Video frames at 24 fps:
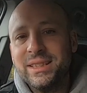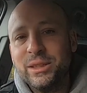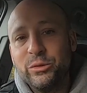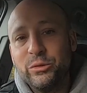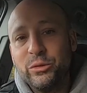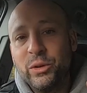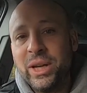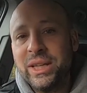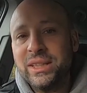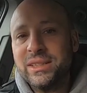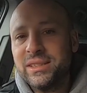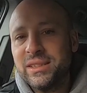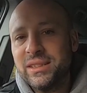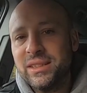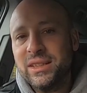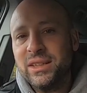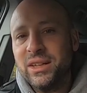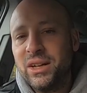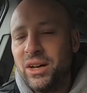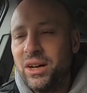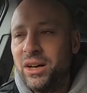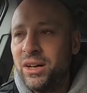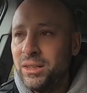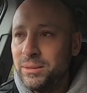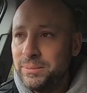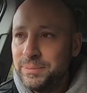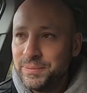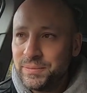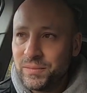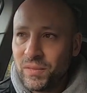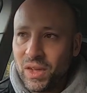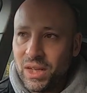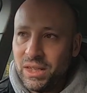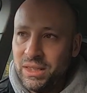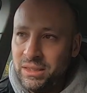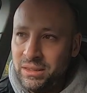defense of the car,
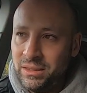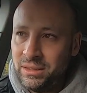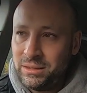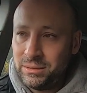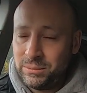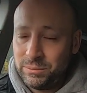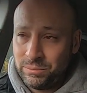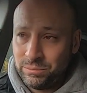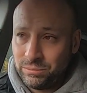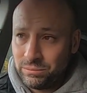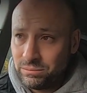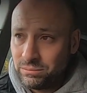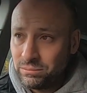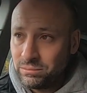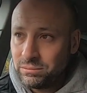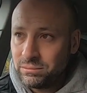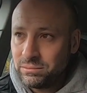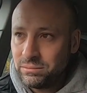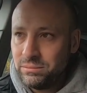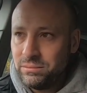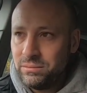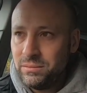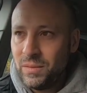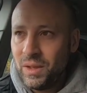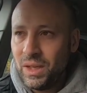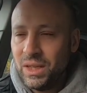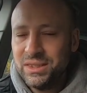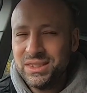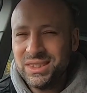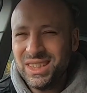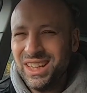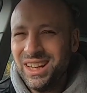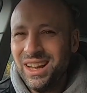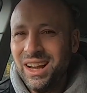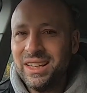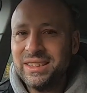
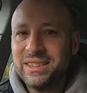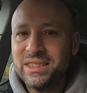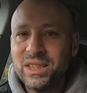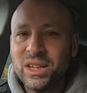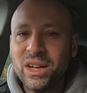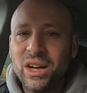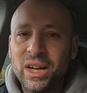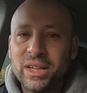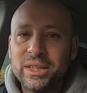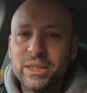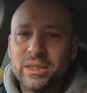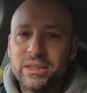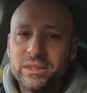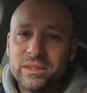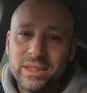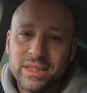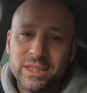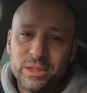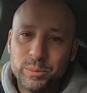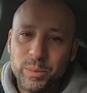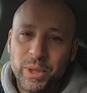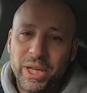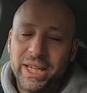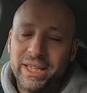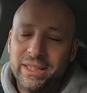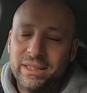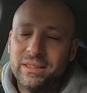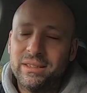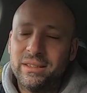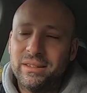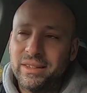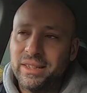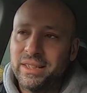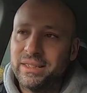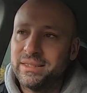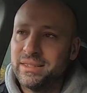as I like to kind of explain
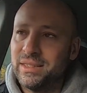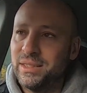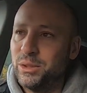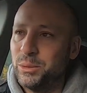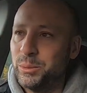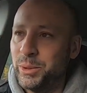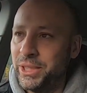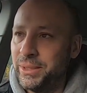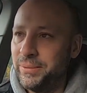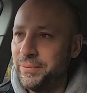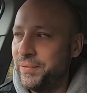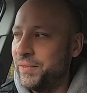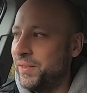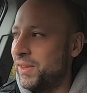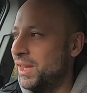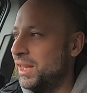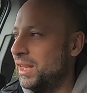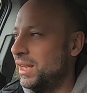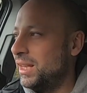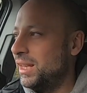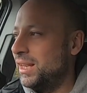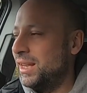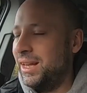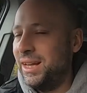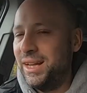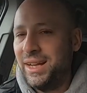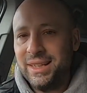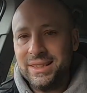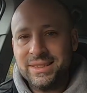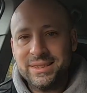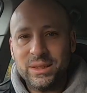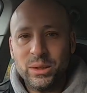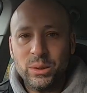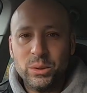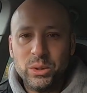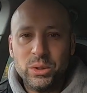things a little bit
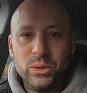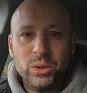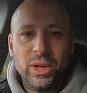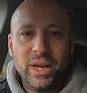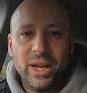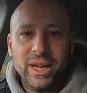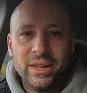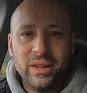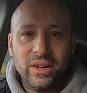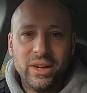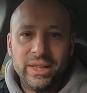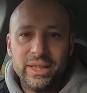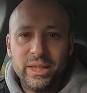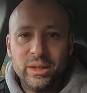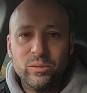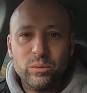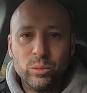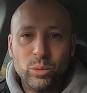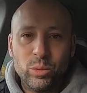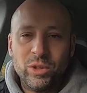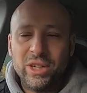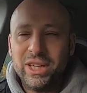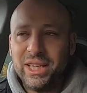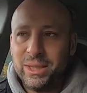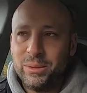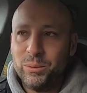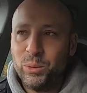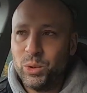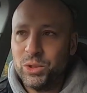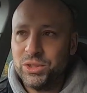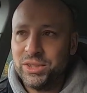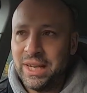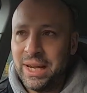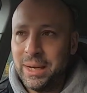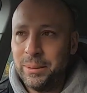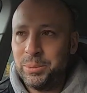so you get an idea of really
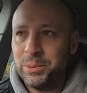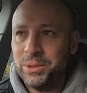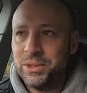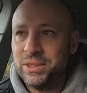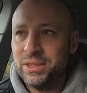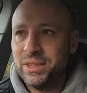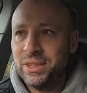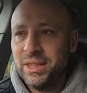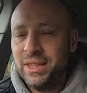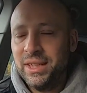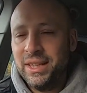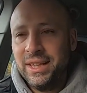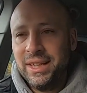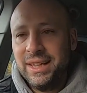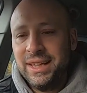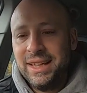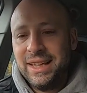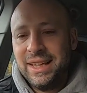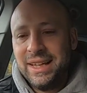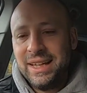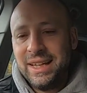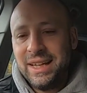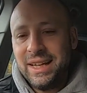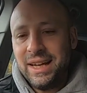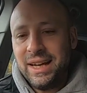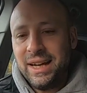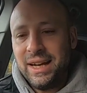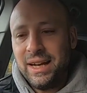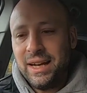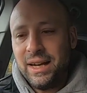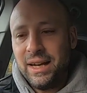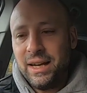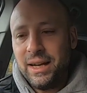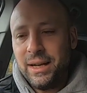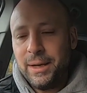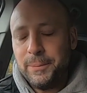what's happened.
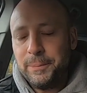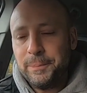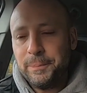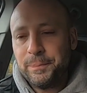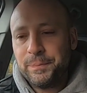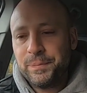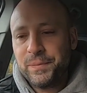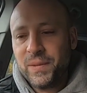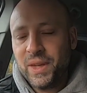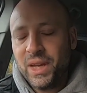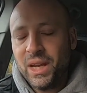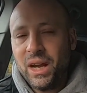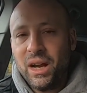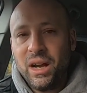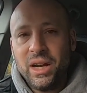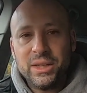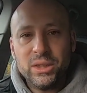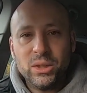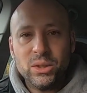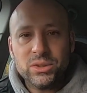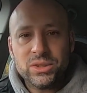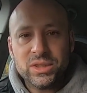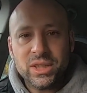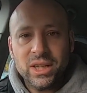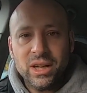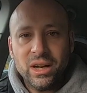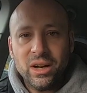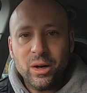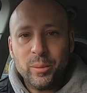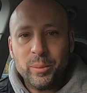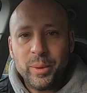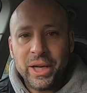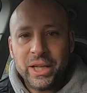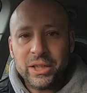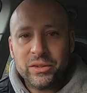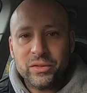I used the car
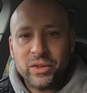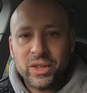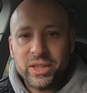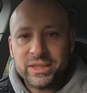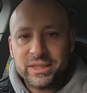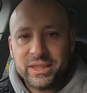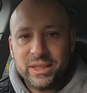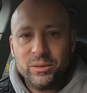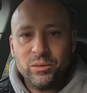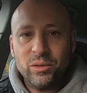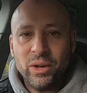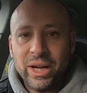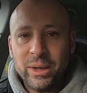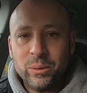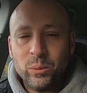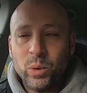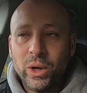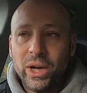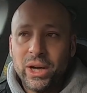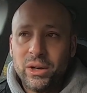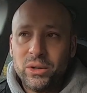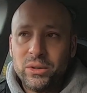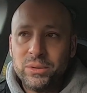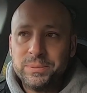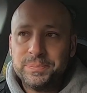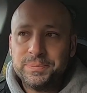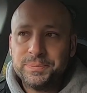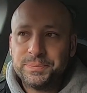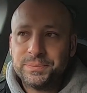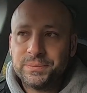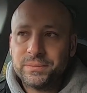at Bashfest. It ran well,